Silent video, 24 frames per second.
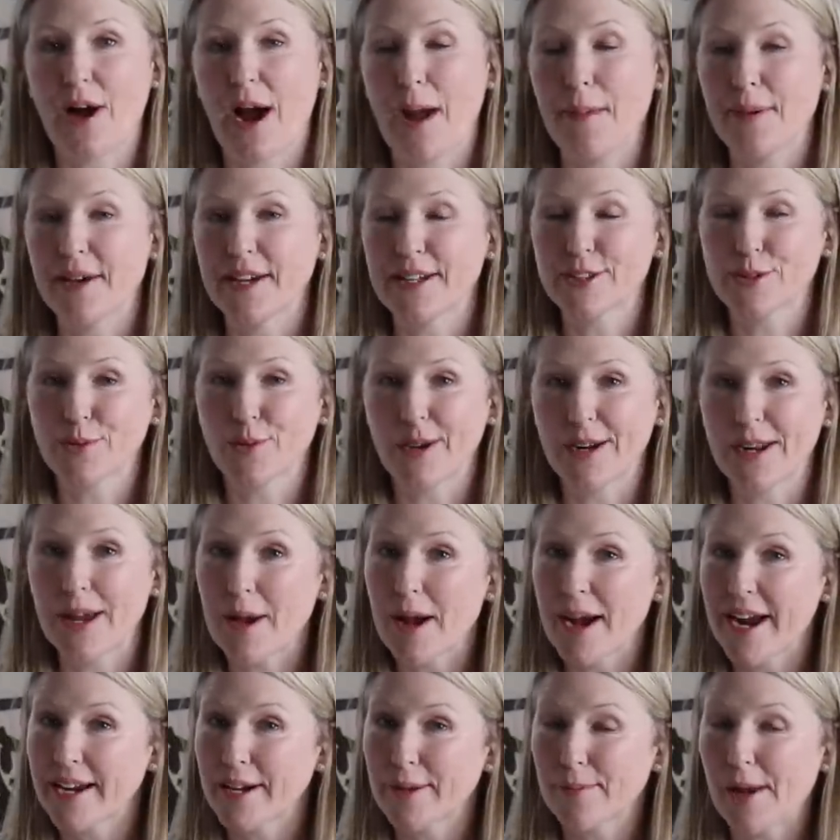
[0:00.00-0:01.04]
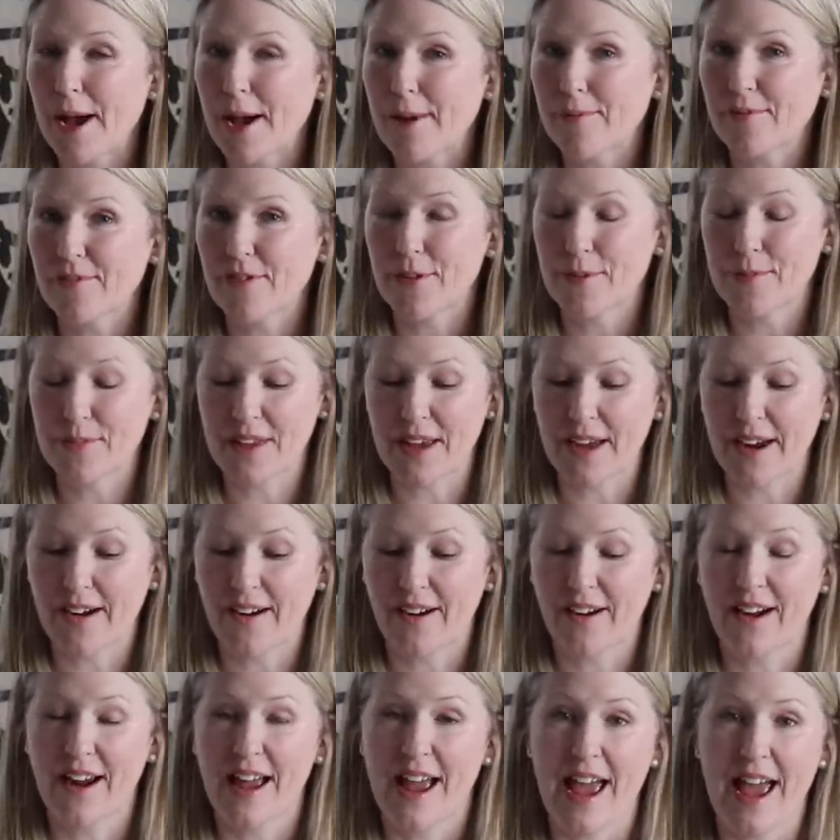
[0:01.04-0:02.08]
I picked one item up from
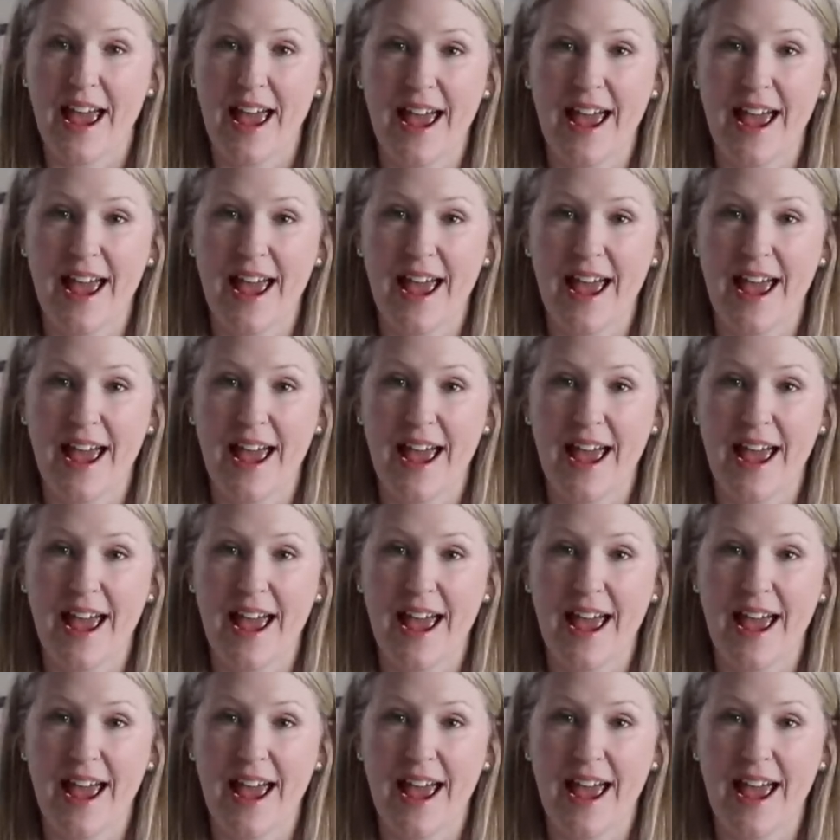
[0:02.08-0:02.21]
there